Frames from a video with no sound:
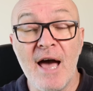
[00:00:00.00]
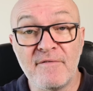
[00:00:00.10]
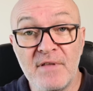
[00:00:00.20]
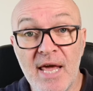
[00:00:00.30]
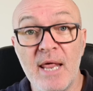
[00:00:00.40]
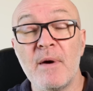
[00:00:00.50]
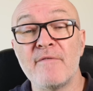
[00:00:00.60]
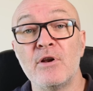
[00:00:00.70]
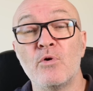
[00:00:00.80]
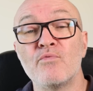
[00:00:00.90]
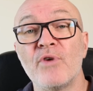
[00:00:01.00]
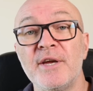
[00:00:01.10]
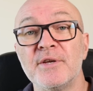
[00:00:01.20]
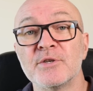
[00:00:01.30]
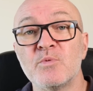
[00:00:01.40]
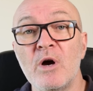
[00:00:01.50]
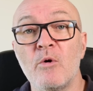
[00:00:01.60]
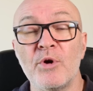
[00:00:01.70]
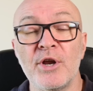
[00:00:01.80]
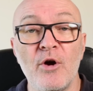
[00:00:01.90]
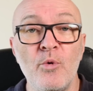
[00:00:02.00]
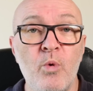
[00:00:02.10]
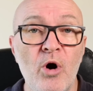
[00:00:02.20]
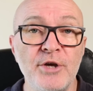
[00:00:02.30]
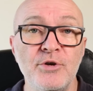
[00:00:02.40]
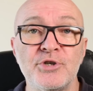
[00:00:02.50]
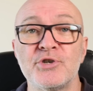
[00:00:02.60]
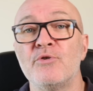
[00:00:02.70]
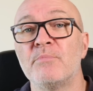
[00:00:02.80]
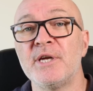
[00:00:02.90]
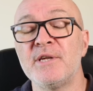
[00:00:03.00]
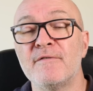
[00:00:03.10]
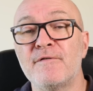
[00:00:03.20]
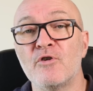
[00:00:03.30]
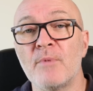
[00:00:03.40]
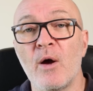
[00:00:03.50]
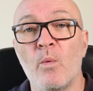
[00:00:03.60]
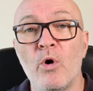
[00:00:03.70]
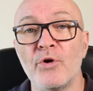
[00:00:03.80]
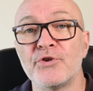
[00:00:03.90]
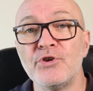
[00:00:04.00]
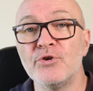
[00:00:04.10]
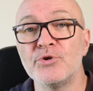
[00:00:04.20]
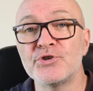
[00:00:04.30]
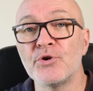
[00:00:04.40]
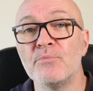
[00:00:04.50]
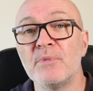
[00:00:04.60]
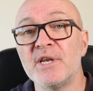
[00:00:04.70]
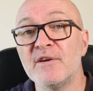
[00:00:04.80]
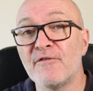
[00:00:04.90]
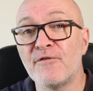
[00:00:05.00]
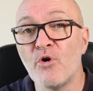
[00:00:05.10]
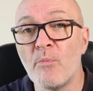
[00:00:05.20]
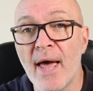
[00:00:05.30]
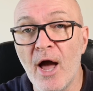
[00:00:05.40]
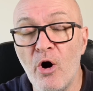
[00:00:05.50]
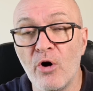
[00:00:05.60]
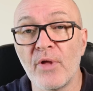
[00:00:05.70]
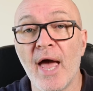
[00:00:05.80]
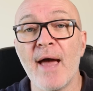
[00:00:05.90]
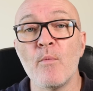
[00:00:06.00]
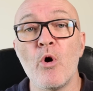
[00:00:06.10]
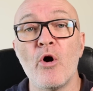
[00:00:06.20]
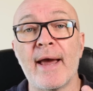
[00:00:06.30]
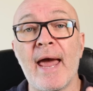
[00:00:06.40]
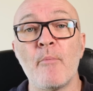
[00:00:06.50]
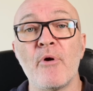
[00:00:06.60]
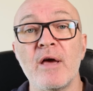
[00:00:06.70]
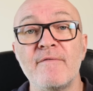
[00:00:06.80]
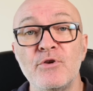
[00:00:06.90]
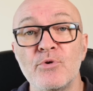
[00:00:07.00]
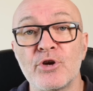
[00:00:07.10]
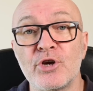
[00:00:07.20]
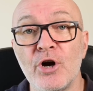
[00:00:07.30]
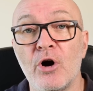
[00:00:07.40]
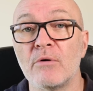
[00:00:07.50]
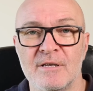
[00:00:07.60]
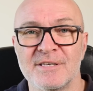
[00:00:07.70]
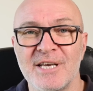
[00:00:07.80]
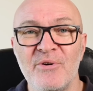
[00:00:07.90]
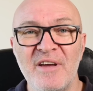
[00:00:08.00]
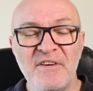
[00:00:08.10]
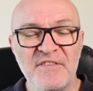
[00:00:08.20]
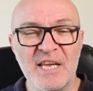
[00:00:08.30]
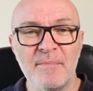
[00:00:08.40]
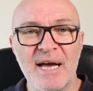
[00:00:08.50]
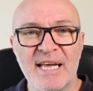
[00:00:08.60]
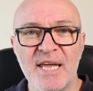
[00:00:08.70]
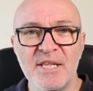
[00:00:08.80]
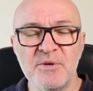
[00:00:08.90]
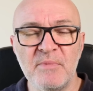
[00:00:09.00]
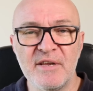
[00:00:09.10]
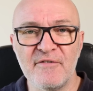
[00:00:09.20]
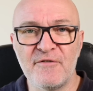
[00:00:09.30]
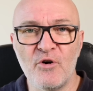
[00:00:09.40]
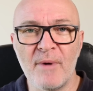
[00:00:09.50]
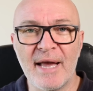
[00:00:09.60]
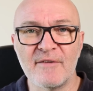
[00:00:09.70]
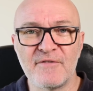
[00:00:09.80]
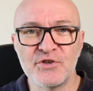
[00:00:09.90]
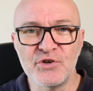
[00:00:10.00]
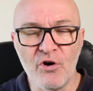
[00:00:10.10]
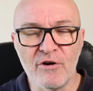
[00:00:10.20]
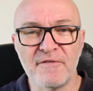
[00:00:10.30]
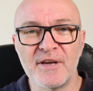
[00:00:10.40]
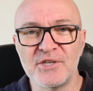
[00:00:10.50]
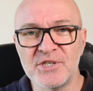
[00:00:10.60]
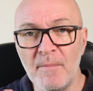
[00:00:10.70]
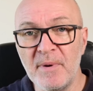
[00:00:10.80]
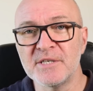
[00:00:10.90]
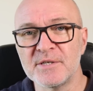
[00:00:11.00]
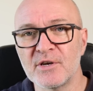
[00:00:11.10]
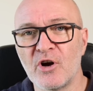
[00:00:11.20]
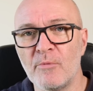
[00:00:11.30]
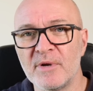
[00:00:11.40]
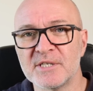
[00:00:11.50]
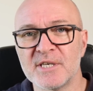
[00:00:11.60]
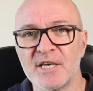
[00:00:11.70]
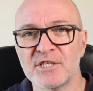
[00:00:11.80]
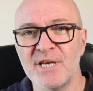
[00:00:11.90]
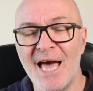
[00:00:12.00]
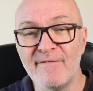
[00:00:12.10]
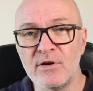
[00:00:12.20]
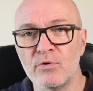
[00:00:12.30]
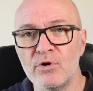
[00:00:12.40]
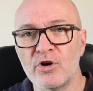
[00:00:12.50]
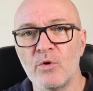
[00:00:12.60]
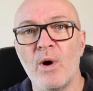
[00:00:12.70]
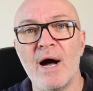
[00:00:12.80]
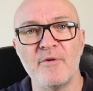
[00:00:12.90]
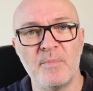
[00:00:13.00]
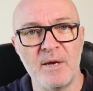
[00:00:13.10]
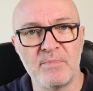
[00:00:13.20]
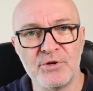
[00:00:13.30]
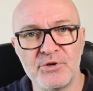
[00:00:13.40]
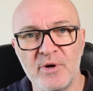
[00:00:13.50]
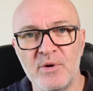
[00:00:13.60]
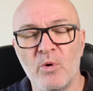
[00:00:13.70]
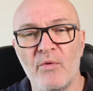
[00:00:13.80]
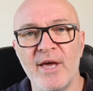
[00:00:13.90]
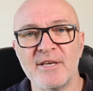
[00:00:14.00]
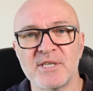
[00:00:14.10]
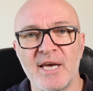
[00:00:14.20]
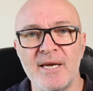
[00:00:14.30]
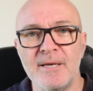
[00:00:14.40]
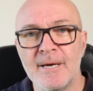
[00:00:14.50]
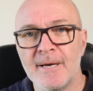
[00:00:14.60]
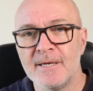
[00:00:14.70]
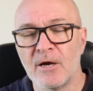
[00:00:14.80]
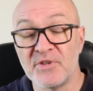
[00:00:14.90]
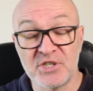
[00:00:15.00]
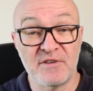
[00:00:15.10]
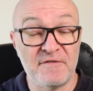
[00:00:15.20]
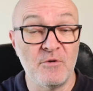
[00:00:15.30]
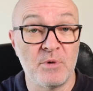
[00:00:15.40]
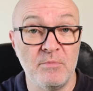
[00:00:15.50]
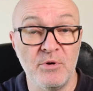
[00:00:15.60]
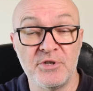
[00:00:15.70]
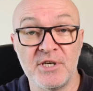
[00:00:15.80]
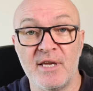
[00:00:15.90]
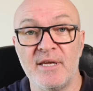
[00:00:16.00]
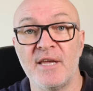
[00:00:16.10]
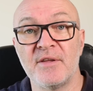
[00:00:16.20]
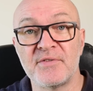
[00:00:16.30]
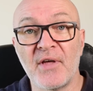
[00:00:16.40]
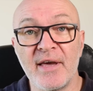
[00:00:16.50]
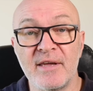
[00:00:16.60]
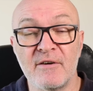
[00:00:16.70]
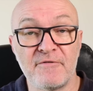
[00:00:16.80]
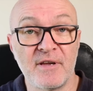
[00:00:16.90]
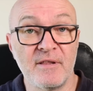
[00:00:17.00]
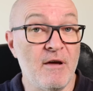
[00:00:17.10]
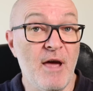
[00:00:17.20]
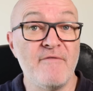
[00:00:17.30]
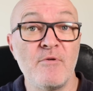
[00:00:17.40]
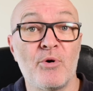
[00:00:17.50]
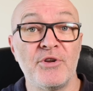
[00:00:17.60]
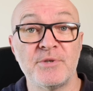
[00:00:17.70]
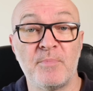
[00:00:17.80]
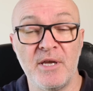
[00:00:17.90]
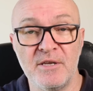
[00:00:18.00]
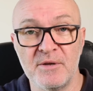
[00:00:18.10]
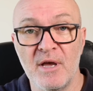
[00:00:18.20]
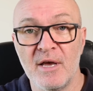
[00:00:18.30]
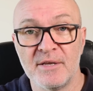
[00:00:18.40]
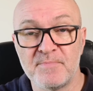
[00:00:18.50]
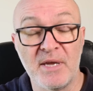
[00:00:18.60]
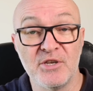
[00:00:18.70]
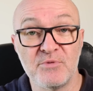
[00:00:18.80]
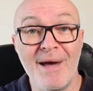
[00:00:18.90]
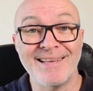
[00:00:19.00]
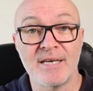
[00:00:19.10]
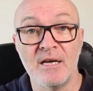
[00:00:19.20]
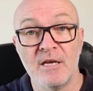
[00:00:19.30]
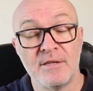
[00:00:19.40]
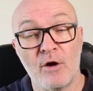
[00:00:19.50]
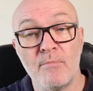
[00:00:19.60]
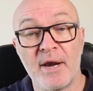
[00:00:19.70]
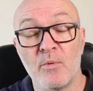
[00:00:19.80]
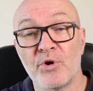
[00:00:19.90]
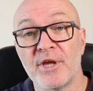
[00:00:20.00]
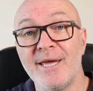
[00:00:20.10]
let them have a little read as well. Want to know why you shoot medium format, what do you shoot medium format on, and what camera have you got? So if you're thinking about getting into medium format photography, jump into the comments section, have a little look at what other people are doing and what they're saying. You know, this is a film community at the end of the day, and I think that everybody's opinions matter no matter what it